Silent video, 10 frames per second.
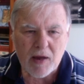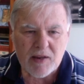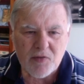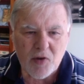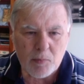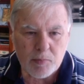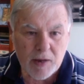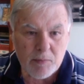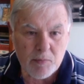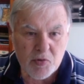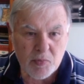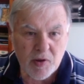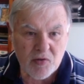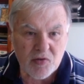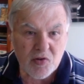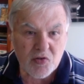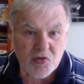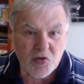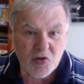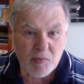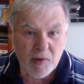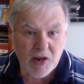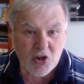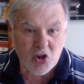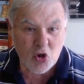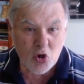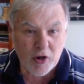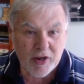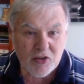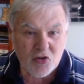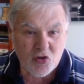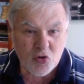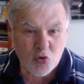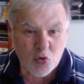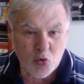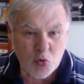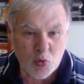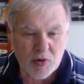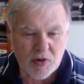if I played bishop there, I was concerned about knight to